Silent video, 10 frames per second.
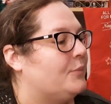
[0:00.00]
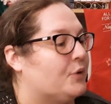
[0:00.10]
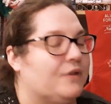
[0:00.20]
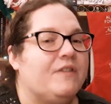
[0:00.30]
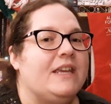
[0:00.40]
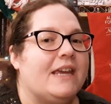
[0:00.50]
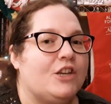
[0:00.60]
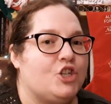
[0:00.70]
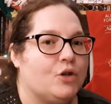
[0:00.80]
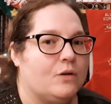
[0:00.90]
Book of the
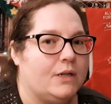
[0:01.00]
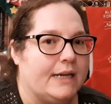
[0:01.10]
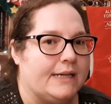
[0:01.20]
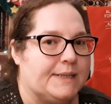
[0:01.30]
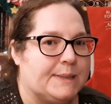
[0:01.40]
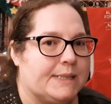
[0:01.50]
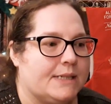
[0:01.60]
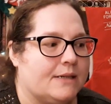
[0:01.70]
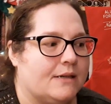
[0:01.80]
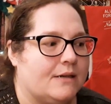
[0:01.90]
Year
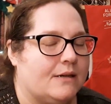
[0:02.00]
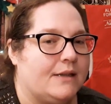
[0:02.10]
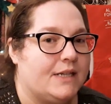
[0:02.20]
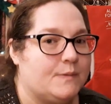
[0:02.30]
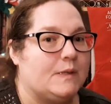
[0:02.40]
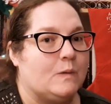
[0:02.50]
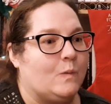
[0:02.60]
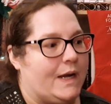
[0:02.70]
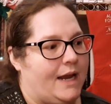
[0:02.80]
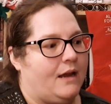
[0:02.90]
shortlist. This was the
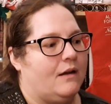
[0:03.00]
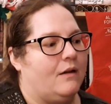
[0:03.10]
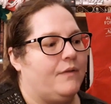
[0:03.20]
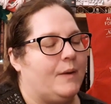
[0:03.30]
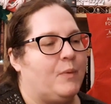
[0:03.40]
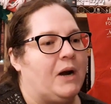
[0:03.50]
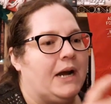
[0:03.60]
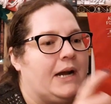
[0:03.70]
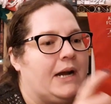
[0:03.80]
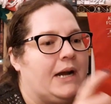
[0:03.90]
winner of that
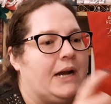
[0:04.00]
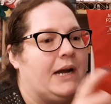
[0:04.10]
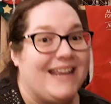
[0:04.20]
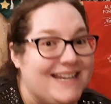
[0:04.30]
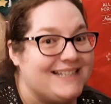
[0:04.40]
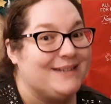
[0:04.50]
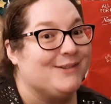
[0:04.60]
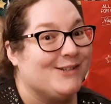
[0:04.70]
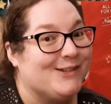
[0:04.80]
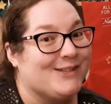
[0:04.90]
prize. Piranesi
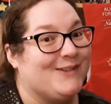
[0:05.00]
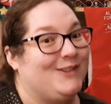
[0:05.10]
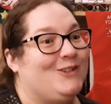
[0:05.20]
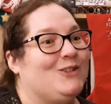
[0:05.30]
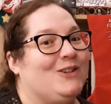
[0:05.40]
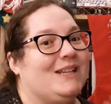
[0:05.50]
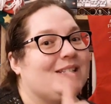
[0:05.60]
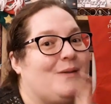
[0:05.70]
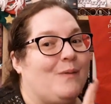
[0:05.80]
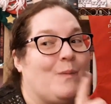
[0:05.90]
was also on the shortlist,
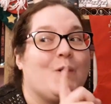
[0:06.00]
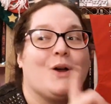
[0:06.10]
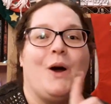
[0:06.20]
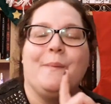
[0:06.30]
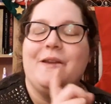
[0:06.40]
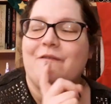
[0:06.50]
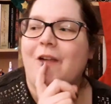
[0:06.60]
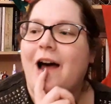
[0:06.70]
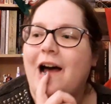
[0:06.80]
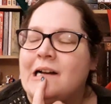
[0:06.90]
so I won a copy of
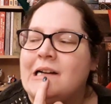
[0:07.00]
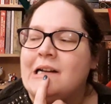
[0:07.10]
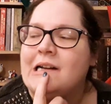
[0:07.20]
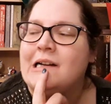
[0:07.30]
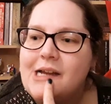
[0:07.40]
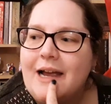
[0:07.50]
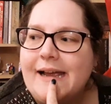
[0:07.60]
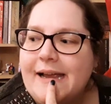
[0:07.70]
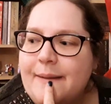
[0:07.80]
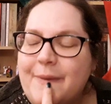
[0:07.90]
that
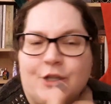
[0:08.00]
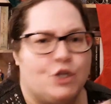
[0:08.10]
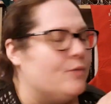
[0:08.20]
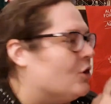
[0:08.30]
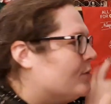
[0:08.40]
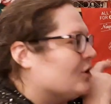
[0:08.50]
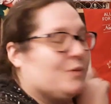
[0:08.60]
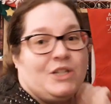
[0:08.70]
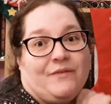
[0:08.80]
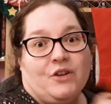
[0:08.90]
um, and two more
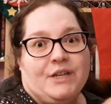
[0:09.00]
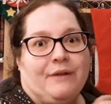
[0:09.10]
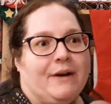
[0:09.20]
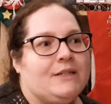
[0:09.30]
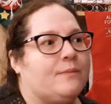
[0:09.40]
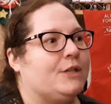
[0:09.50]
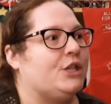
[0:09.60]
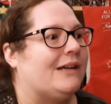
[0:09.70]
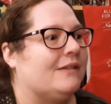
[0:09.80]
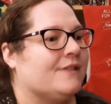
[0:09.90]
books which I've not yet read on my
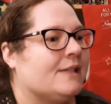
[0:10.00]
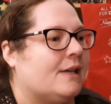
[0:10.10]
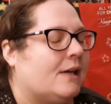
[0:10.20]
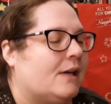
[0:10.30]
shelves.